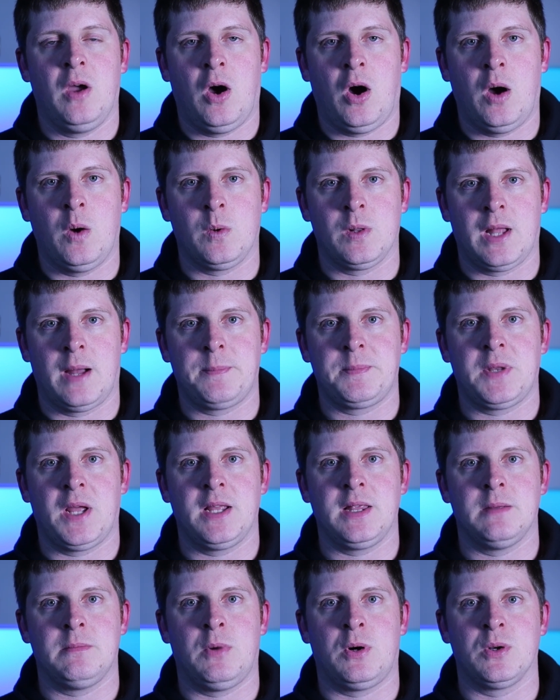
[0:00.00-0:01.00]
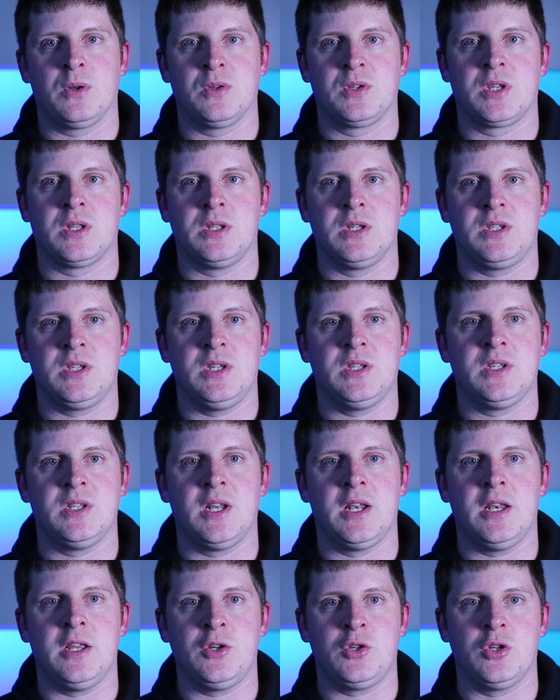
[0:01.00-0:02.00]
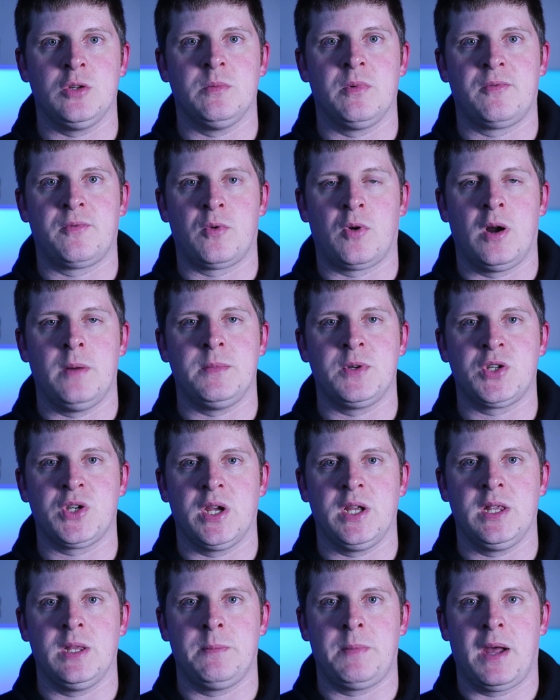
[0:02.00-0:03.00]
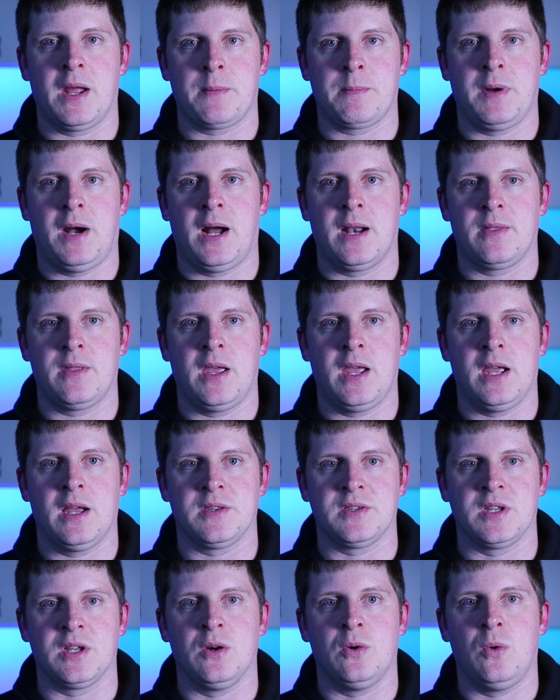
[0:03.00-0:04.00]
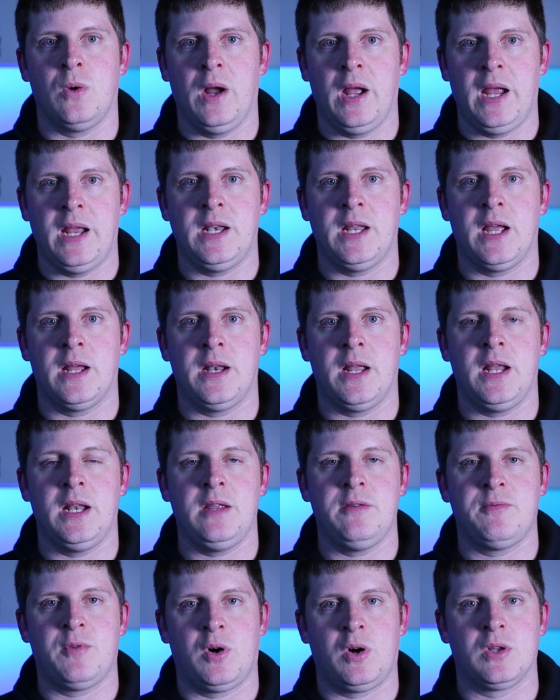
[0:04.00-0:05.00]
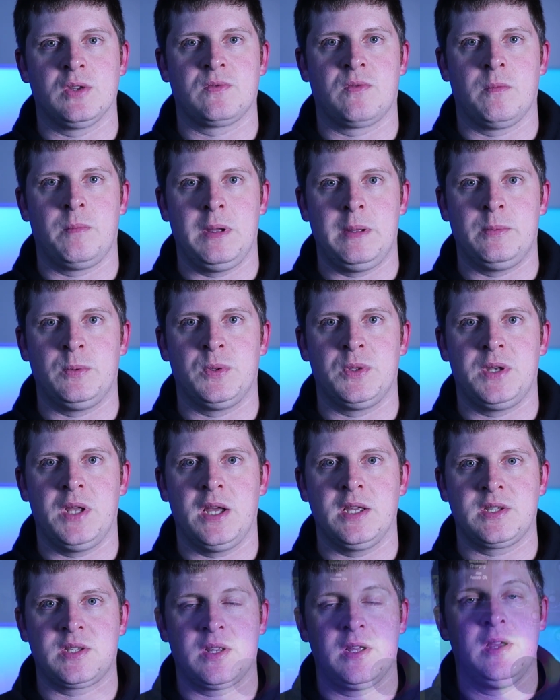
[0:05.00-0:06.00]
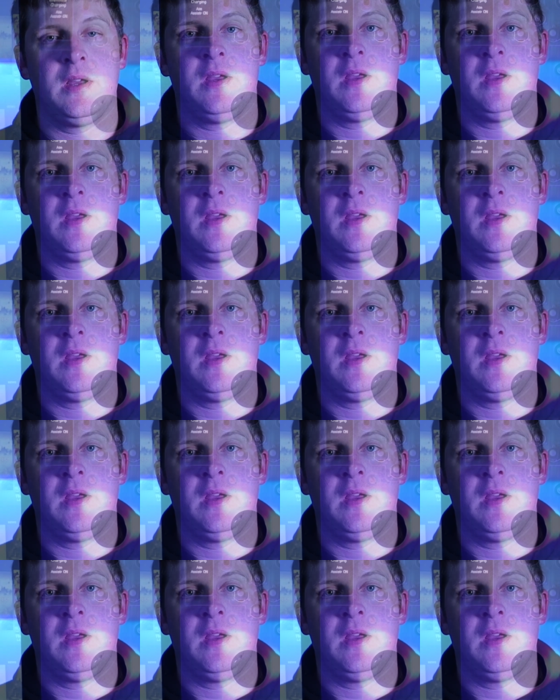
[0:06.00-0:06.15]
I will update the model so this isn't an issue before I machine the back part of the housing or hand out any files for people to test.